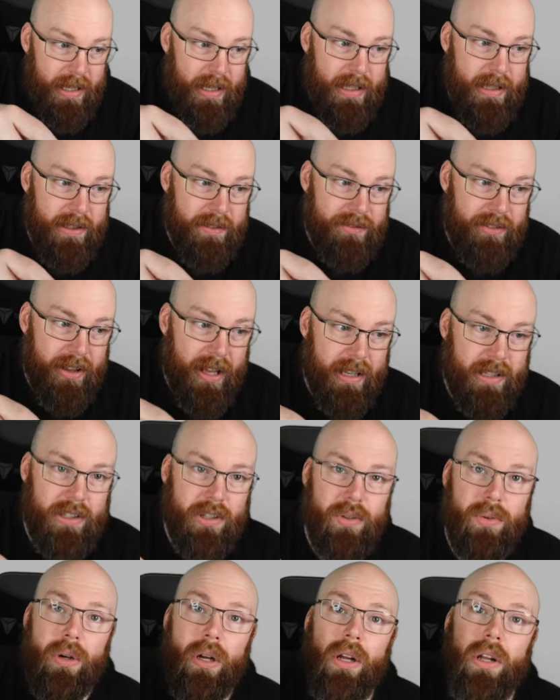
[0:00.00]
the
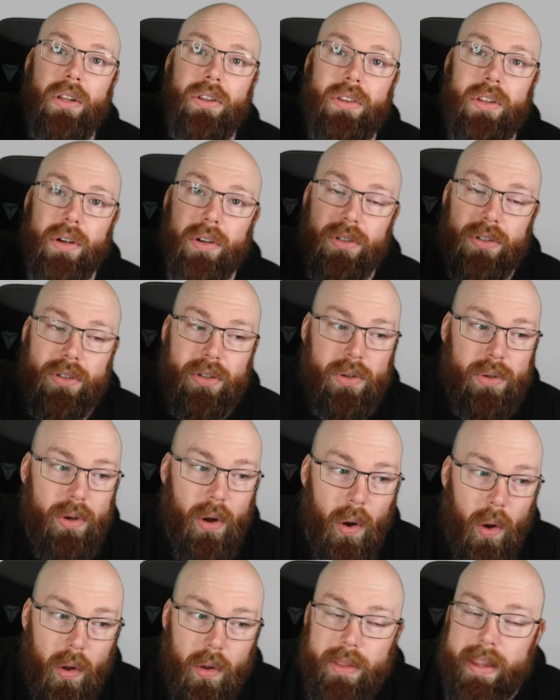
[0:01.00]
venue, they're doing
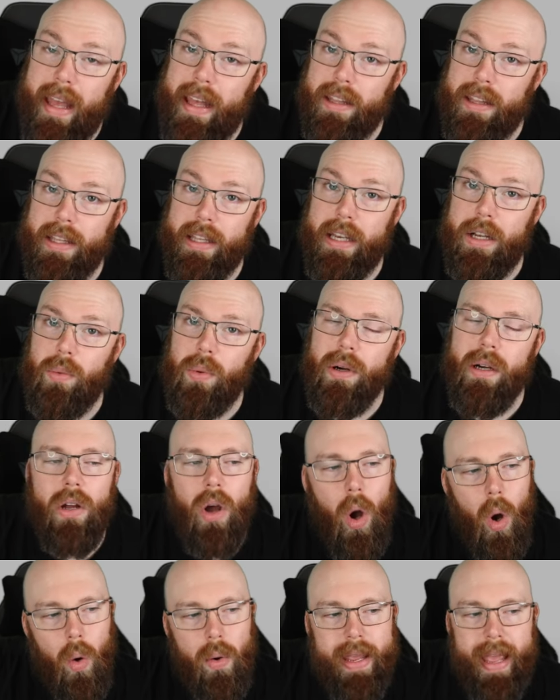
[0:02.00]
all that legwork,
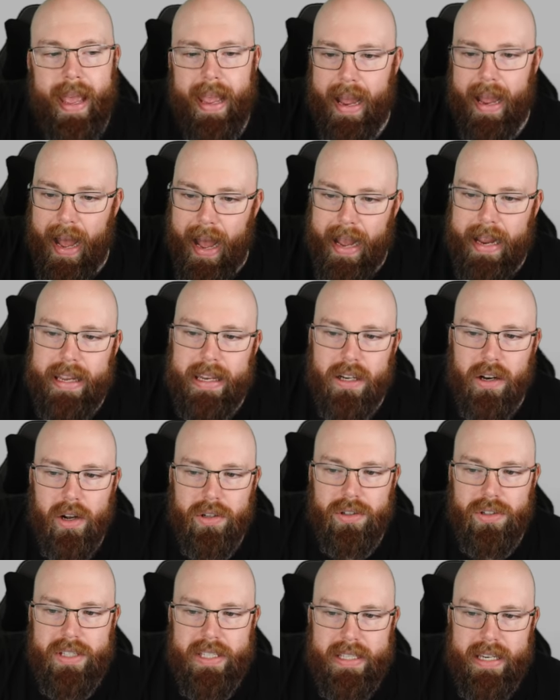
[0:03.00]
okay, I can
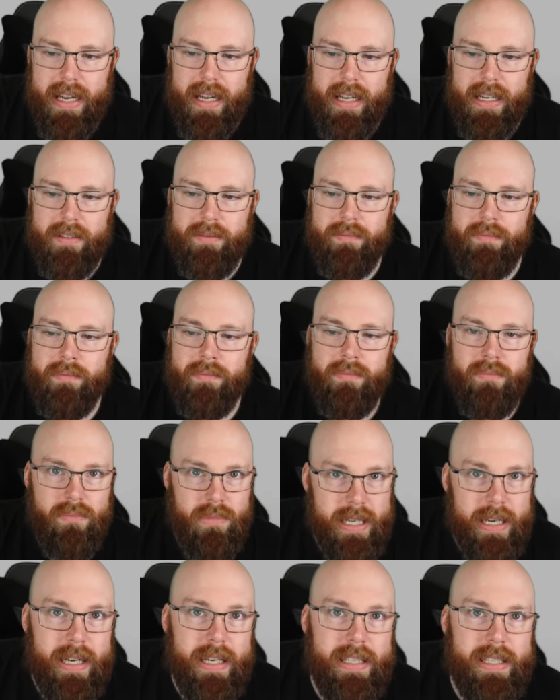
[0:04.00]
understand
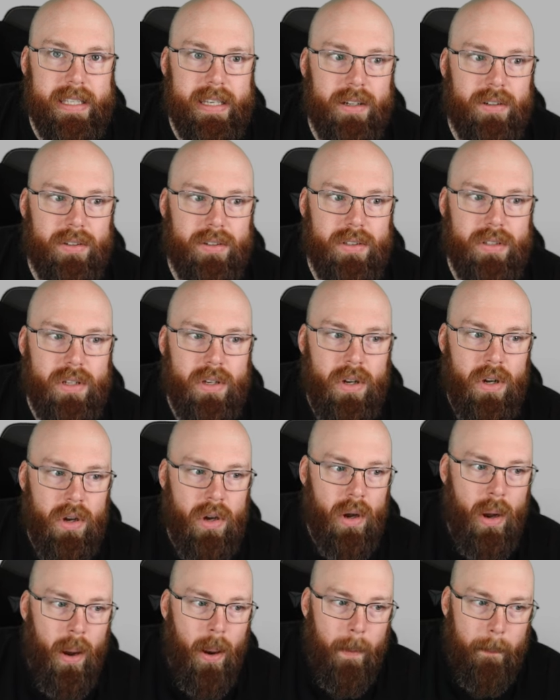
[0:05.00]
ticket sales.
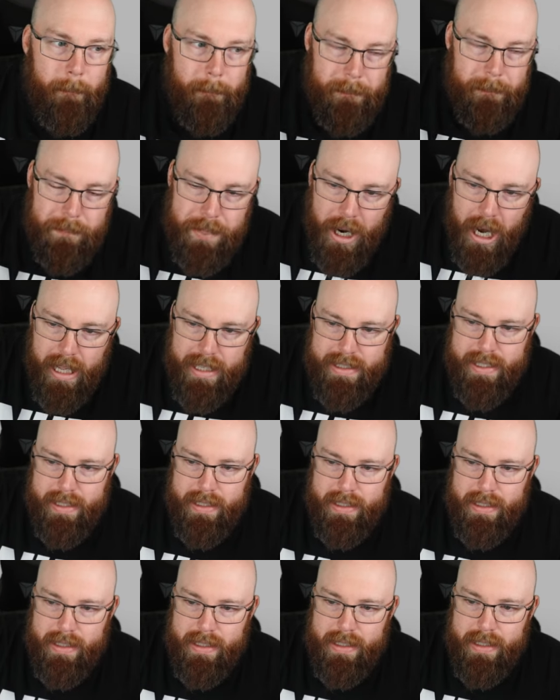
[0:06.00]
But
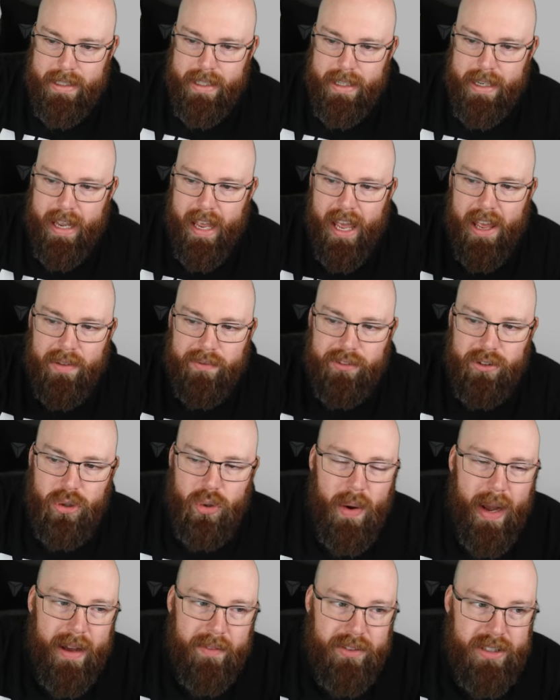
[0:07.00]
if you
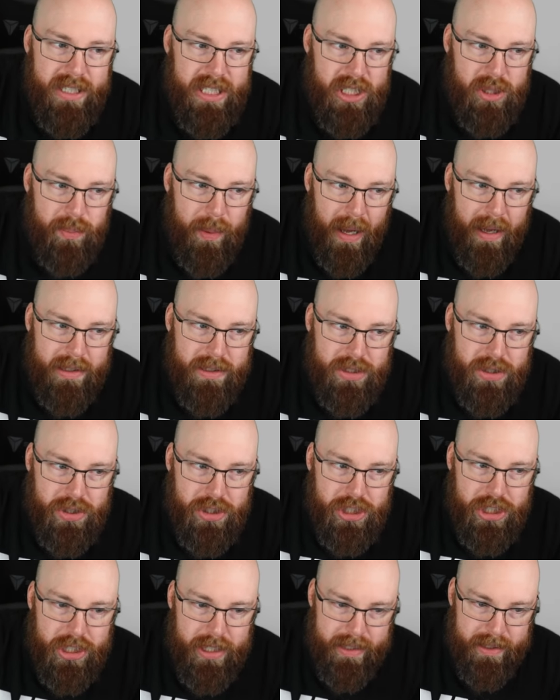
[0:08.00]
have a
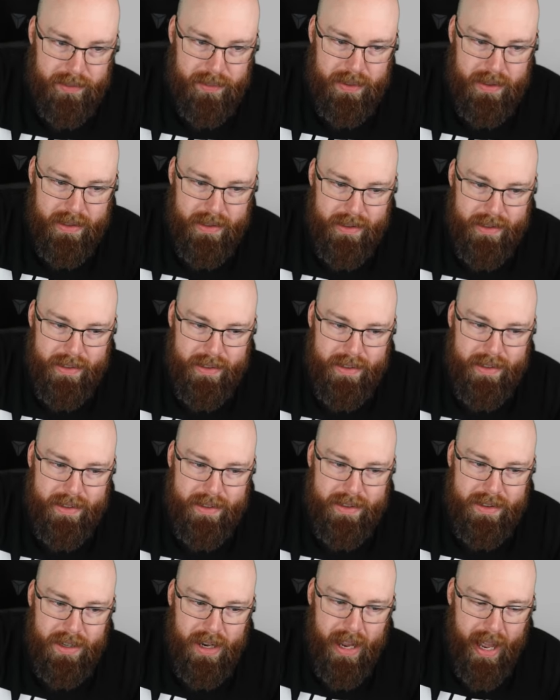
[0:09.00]
sponsorship,
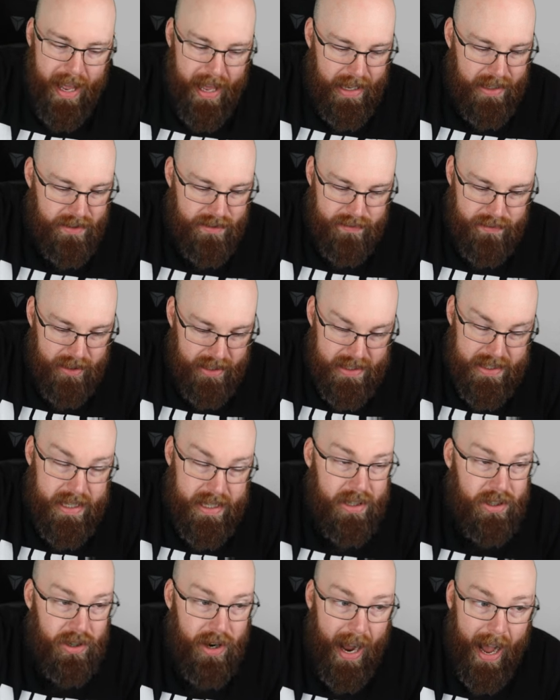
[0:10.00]
and let's say
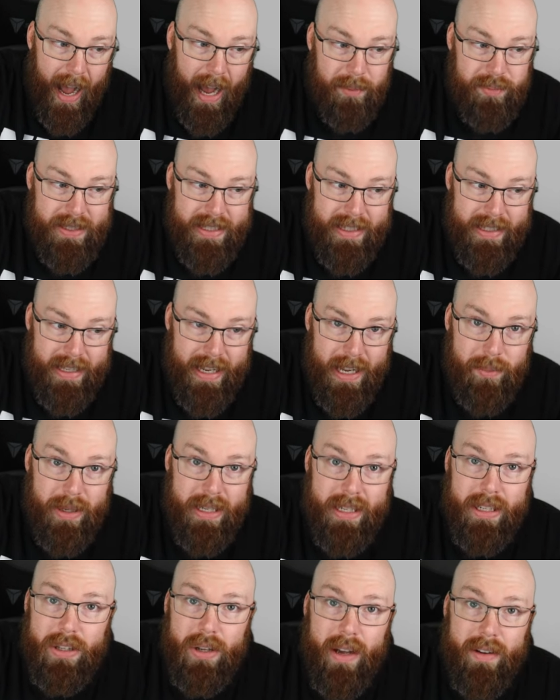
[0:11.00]
you're Optic
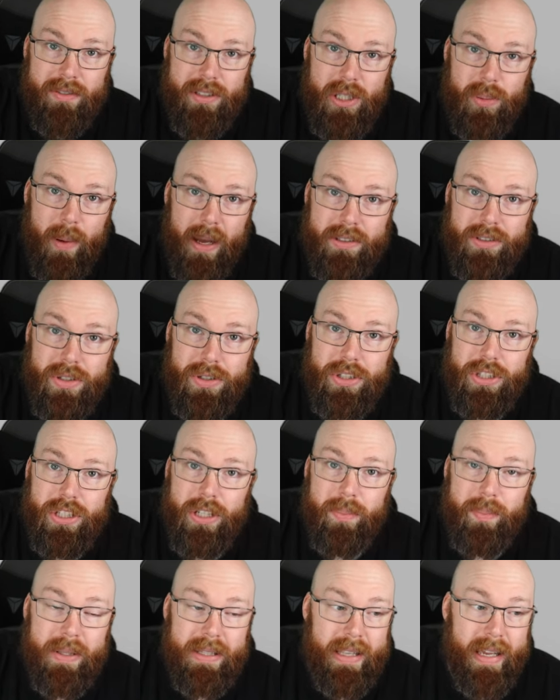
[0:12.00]
Gaming, you have a
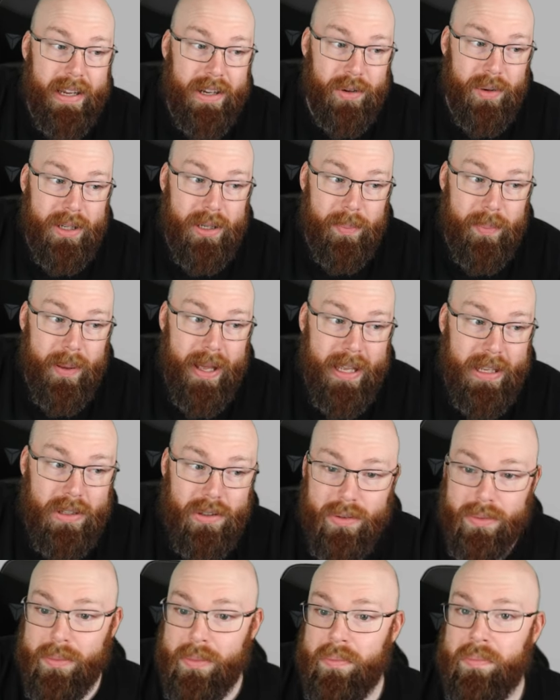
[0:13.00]
sponsorship, and they agree to pay
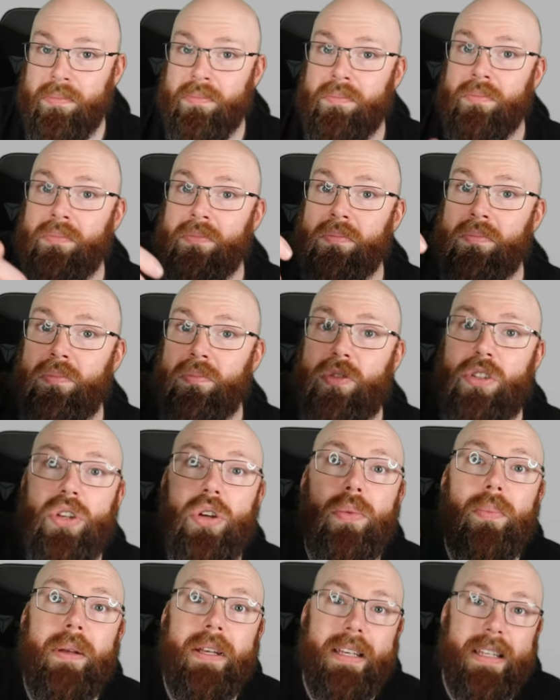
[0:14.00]
you $2
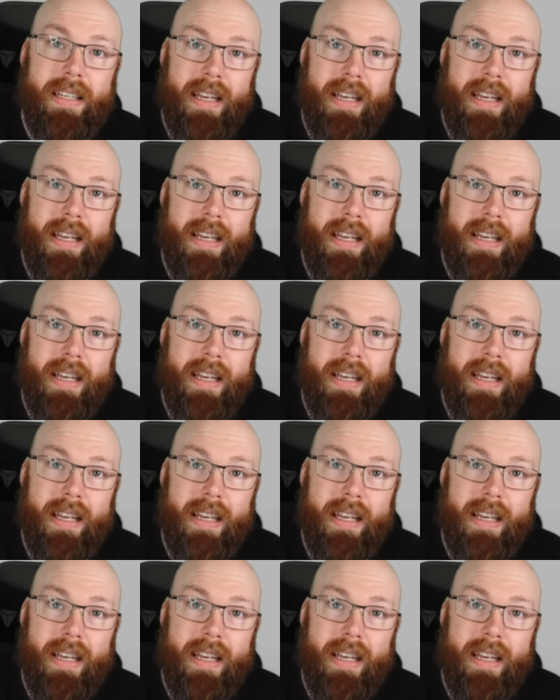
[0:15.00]
million,